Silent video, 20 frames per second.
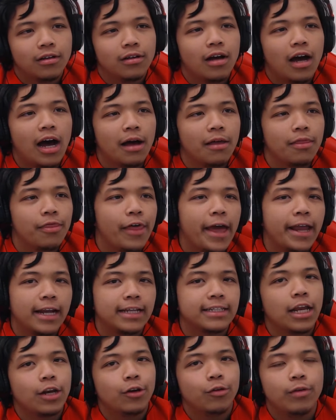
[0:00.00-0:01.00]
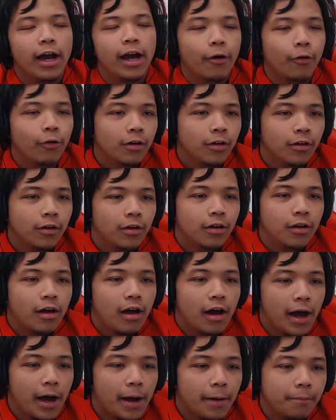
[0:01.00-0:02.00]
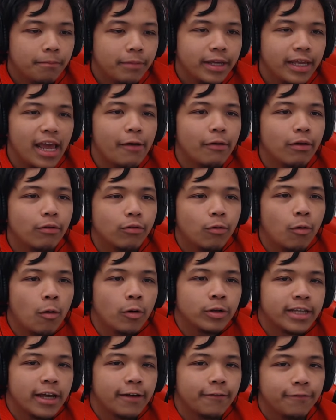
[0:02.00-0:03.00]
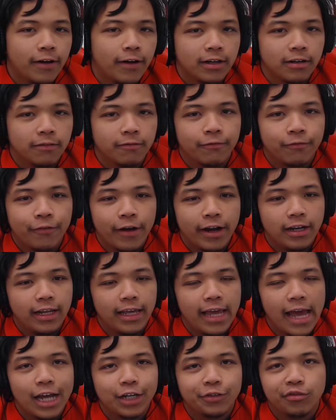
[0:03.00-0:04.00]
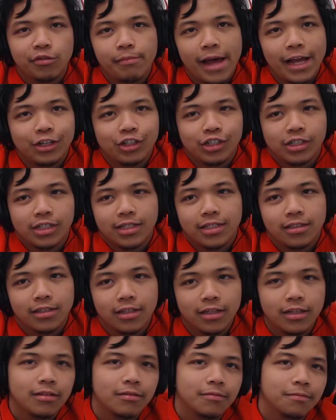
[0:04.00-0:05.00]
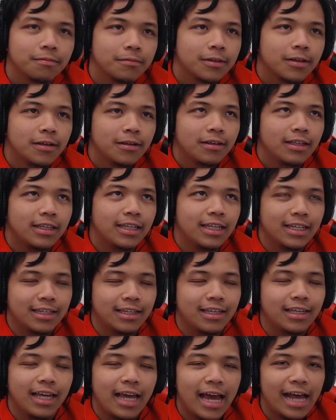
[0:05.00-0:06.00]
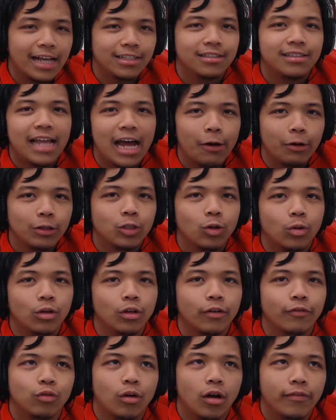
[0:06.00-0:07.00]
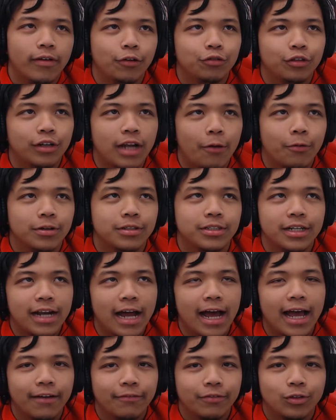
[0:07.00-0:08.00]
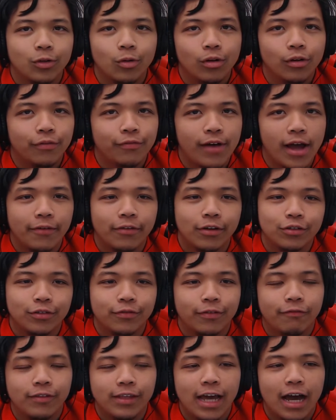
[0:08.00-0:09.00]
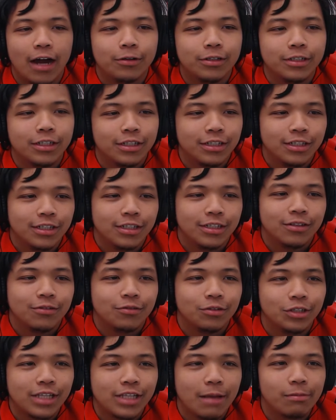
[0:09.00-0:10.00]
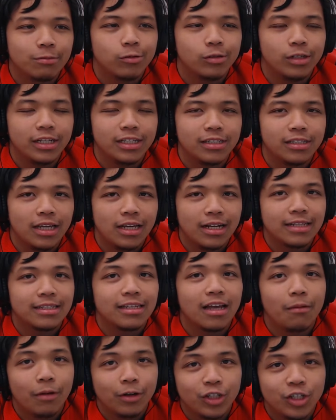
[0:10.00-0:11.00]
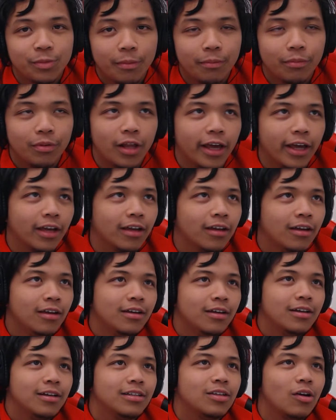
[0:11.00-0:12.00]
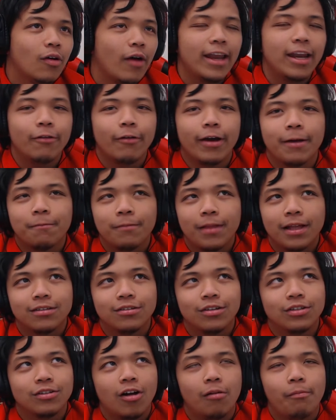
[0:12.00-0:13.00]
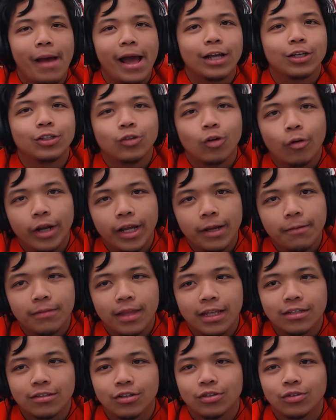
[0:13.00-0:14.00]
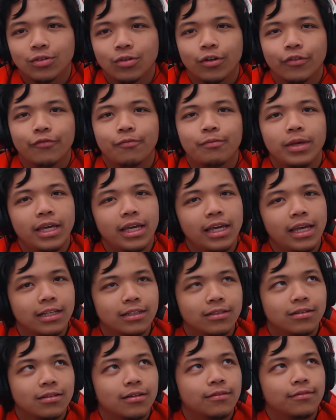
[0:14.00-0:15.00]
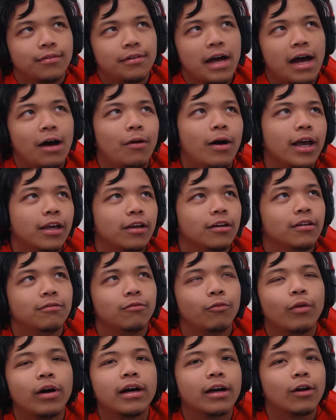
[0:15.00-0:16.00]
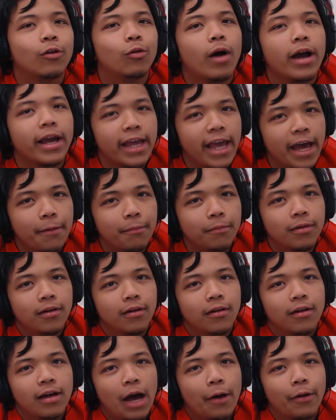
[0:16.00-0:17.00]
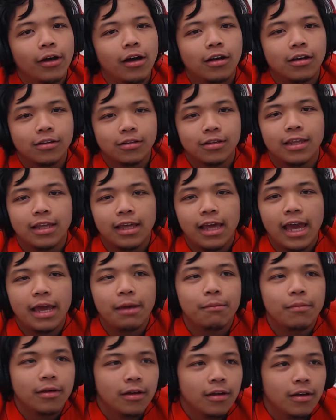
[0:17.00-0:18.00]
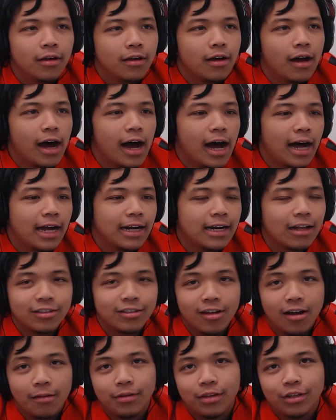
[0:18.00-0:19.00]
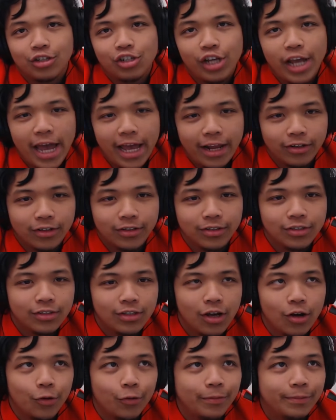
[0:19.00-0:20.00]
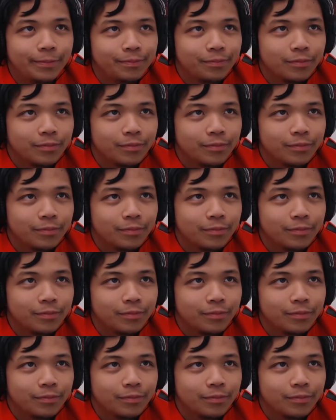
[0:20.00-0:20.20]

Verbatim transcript: uh, then as I do now. Um, but yeah, we would always have fun, friendly, casual matches, and he has now a total of 1,200 hours in. I have a total of 550 hours, which is absolutely insane. That's how much he's been playing. So anyway, that's just all backstory. That's just sort of me and sort of how I, what, who I am, how I got into the game. Uh, now let's talk about the channel. So